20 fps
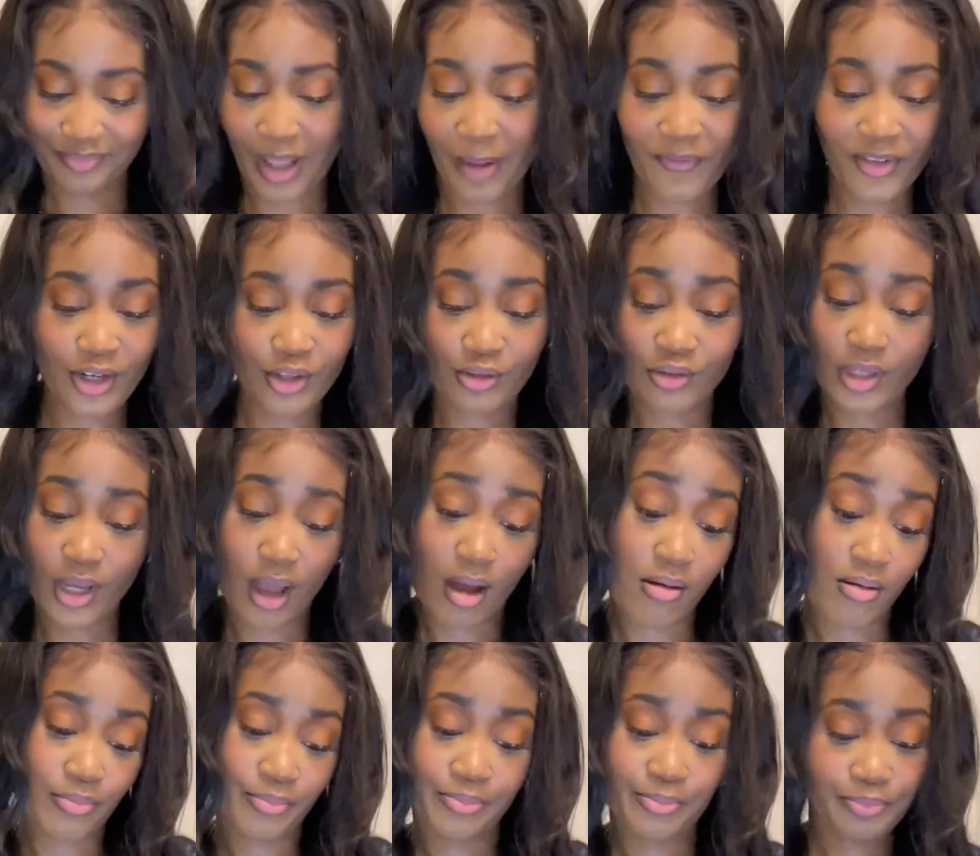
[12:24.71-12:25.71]
I'm gonna show
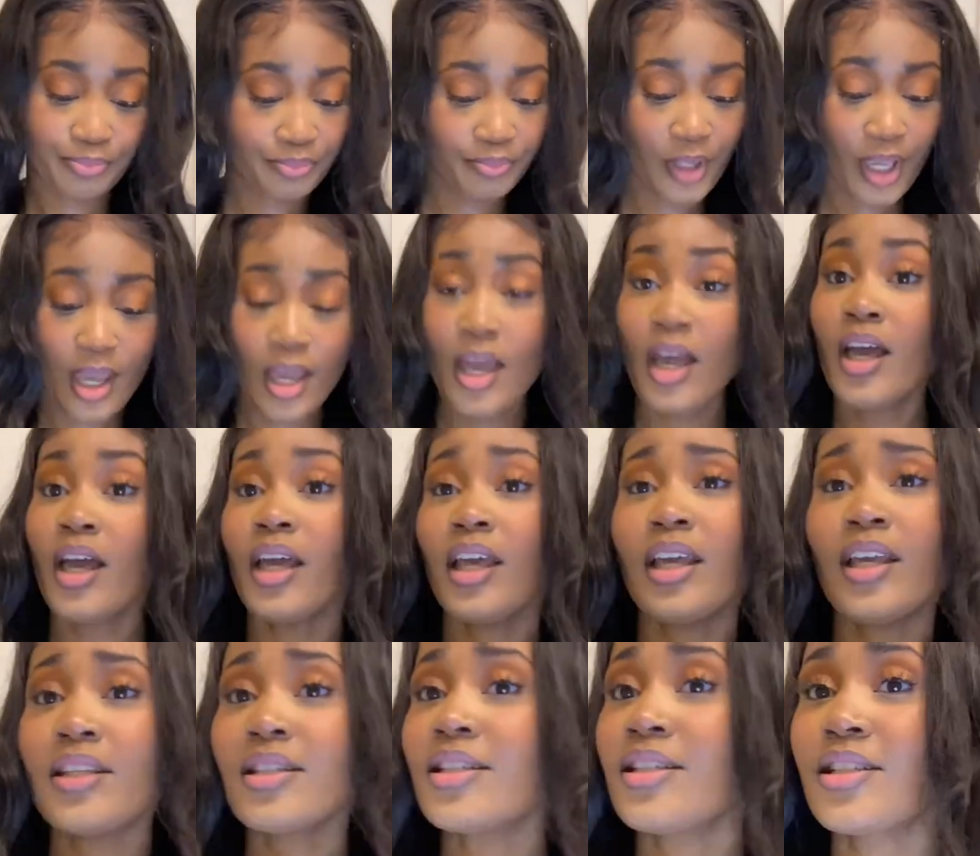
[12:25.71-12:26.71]
y'all.
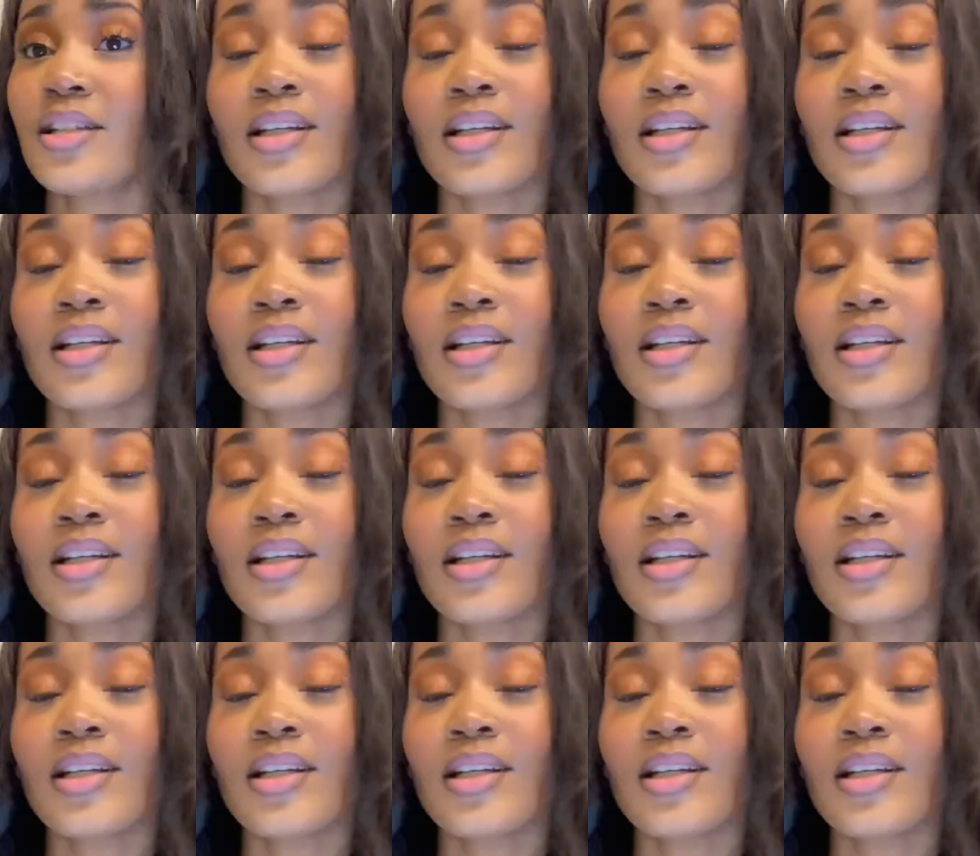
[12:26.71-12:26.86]
It's